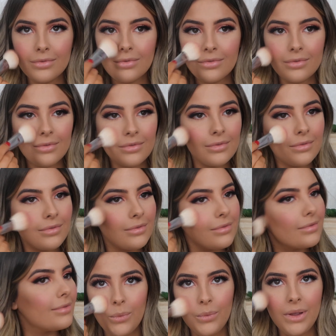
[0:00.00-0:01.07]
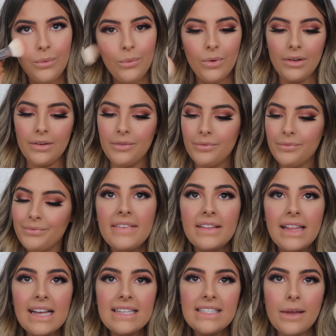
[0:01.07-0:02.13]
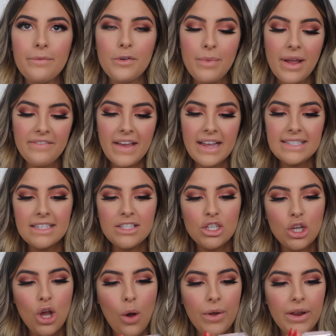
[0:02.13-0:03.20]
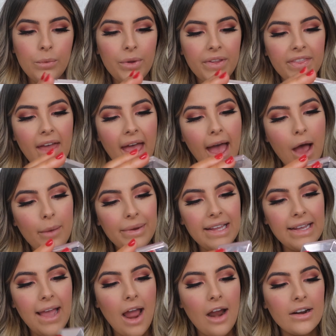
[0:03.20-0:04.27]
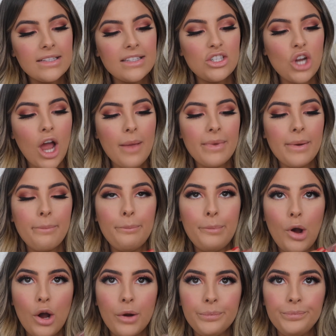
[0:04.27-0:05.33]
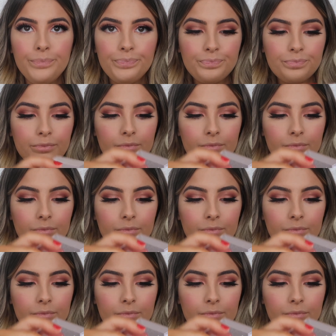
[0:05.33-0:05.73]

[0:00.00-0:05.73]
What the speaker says: Yes, that's what we want. And the last step for my face is to go in with the How Many Carats Diamond Bomb